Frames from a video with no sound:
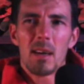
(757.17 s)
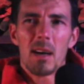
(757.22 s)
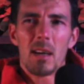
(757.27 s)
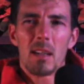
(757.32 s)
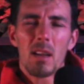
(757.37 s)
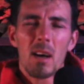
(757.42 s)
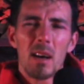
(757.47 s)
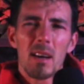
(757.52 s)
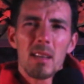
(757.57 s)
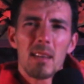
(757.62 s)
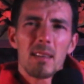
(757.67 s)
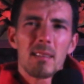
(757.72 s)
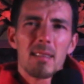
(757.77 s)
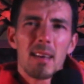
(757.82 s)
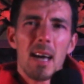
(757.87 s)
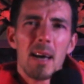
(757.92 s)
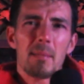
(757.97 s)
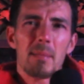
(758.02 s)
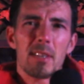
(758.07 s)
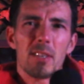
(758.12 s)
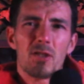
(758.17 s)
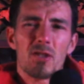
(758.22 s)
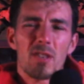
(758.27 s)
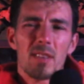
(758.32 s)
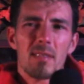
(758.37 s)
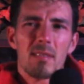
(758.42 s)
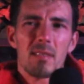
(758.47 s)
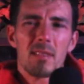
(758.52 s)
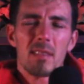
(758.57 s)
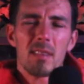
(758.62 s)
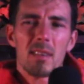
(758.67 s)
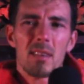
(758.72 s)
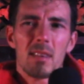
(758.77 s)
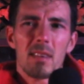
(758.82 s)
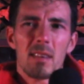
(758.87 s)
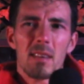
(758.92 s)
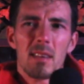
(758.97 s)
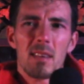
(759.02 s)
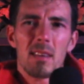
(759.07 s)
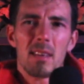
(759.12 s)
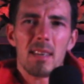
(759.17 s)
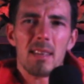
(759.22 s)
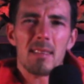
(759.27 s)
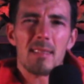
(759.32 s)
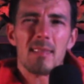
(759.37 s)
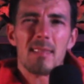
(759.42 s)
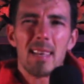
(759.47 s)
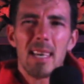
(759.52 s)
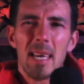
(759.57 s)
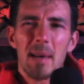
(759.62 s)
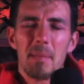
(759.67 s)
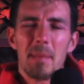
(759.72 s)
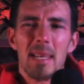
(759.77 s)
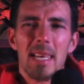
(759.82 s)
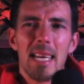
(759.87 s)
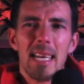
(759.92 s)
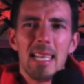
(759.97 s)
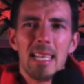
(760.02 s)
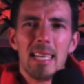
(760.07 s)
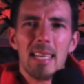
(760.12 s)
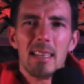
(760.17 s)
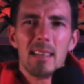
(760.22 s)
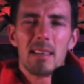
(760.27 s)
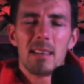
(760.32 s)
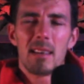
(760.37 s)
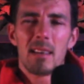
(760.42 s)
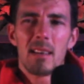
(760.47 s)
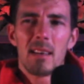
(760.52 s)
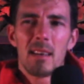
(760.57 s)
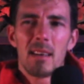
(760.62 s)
a lot of the time he's just intimidated.